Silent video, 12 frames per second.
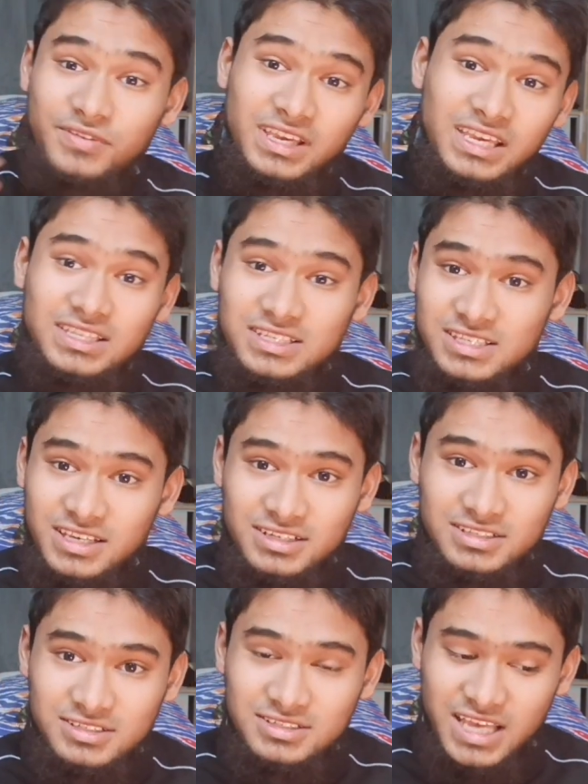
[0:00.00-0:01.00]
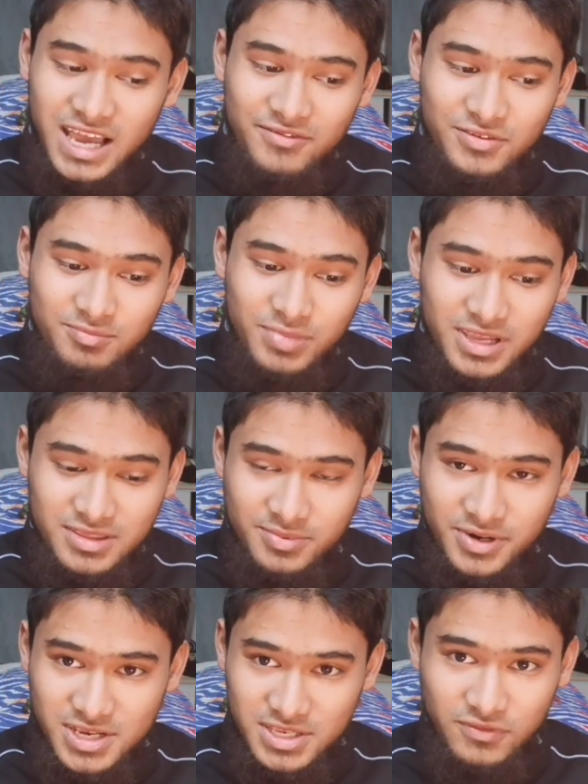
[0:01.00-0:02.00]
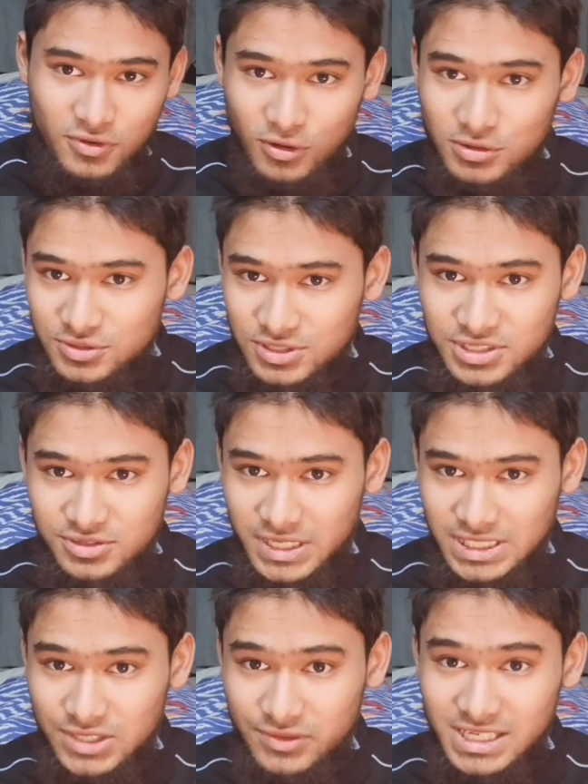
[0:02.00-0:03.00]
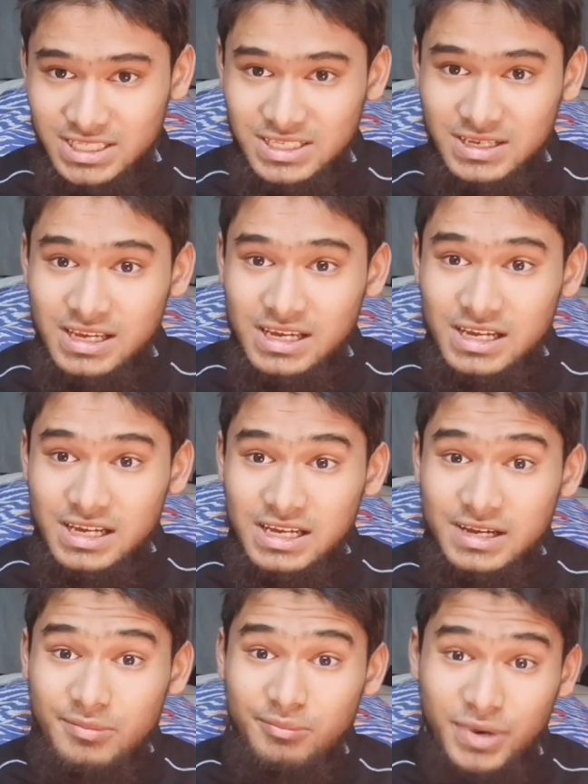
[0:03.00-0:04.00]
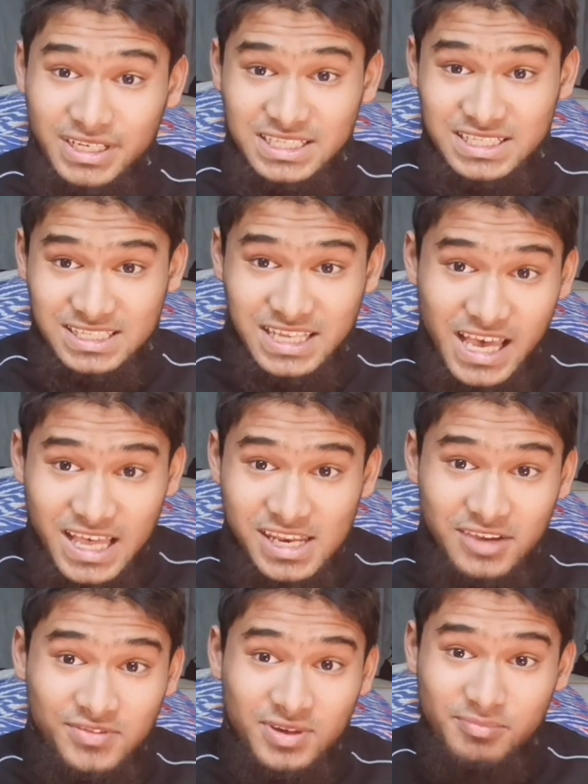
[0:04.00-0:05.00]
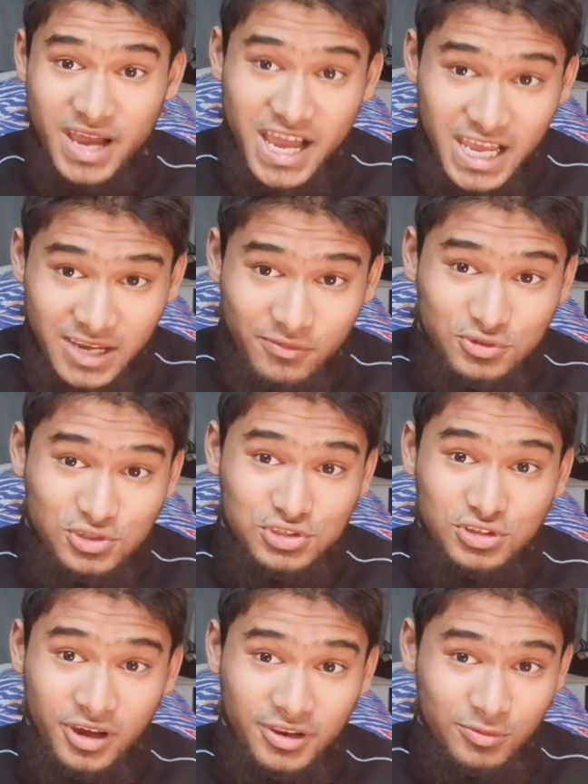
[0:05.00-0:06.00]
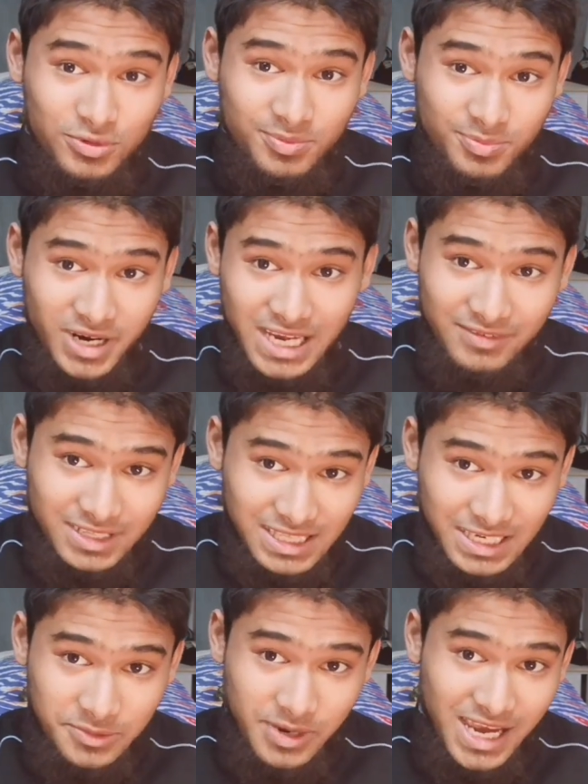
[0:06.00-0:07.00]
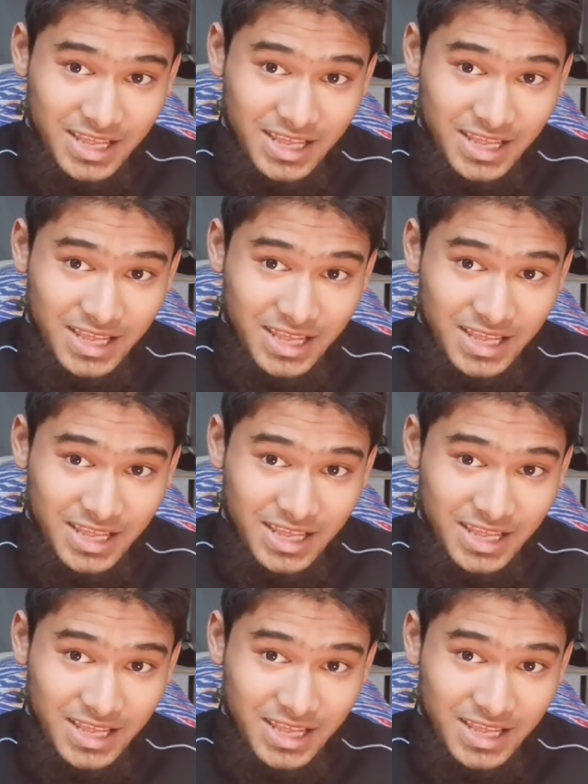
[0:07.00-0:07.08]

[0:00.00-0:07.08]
we, the citizens, have to pay the price for all those interest rates. But instead, if the bank was not owned privately,